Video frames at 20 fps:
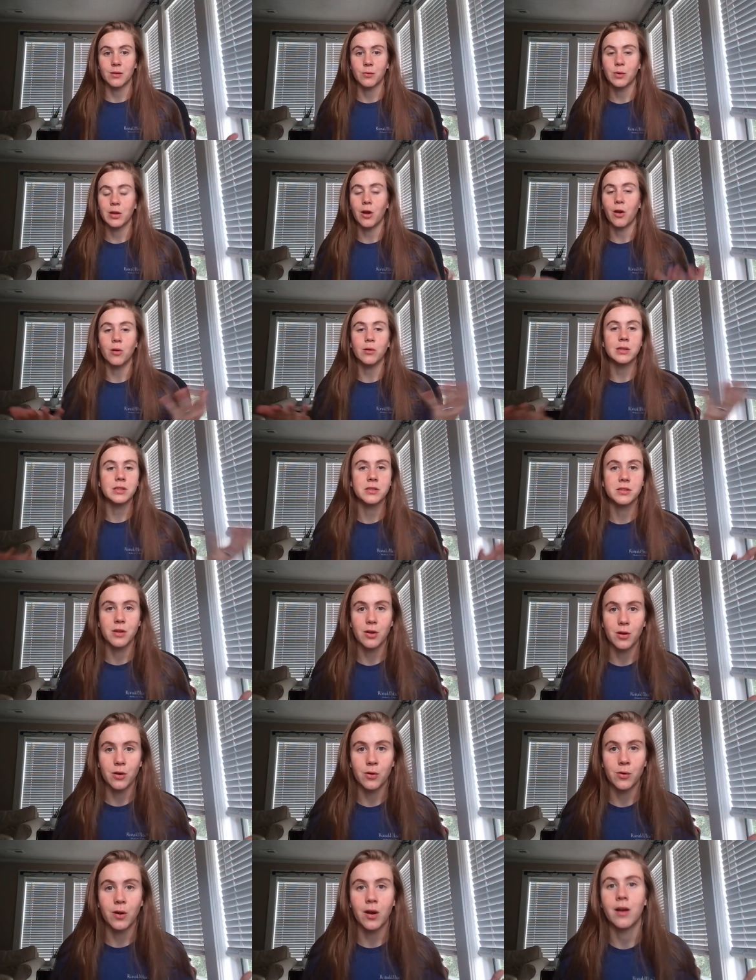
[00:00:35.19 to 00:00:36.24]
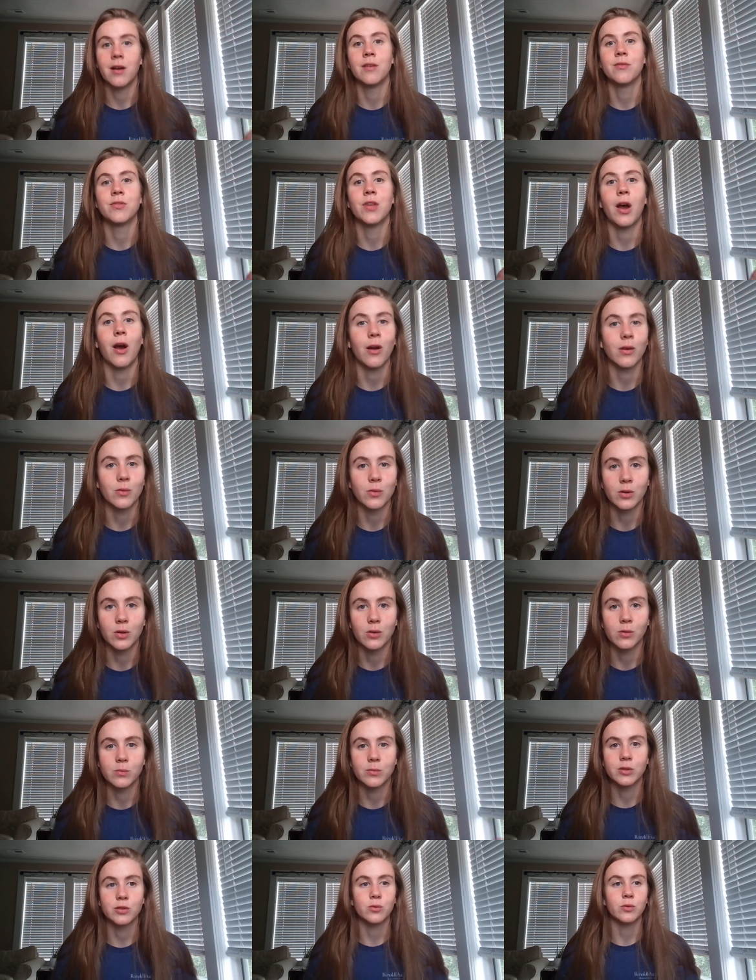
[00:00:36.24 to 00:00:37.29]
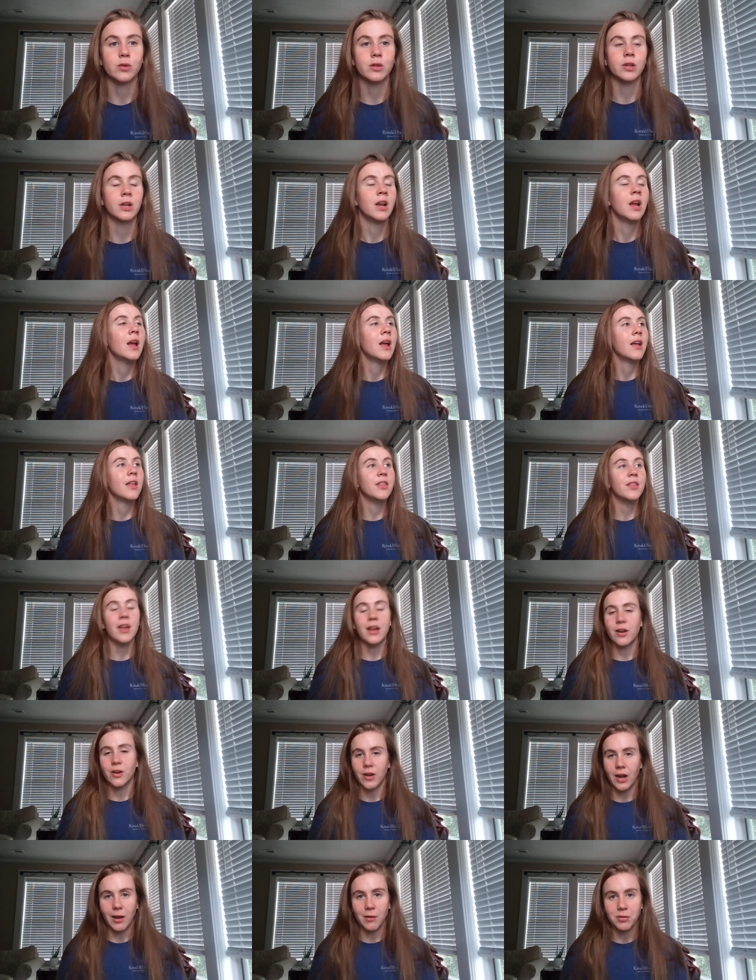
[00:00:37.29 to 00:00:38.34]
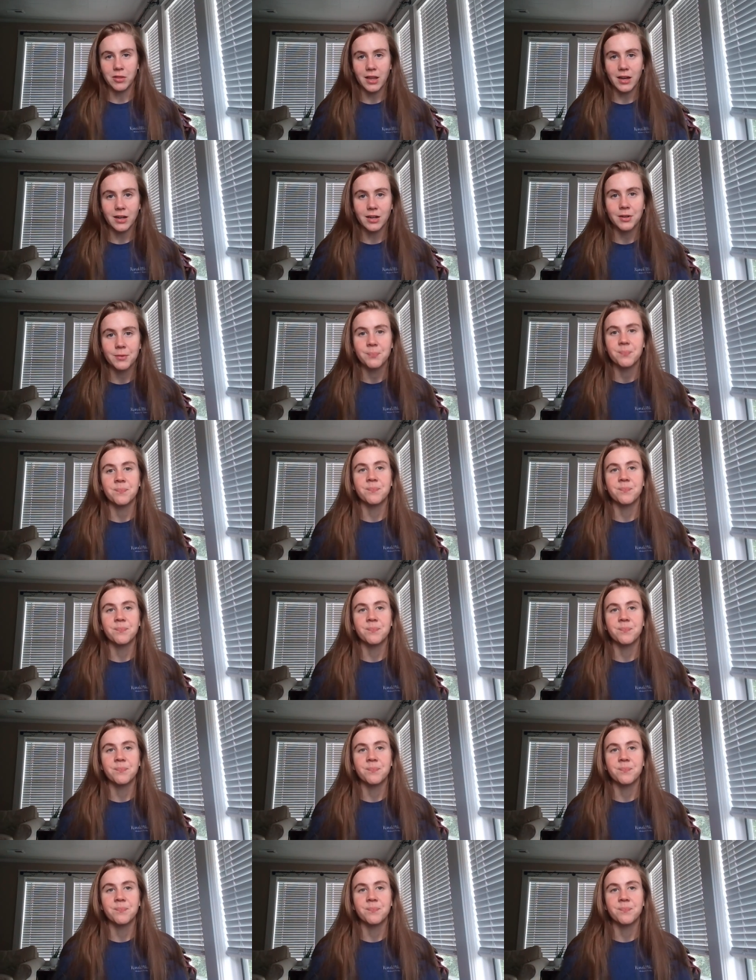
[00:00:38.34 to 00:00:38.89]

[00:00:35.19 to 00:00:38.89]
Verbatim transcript: We always know of the awkward homeschooler, they are out there.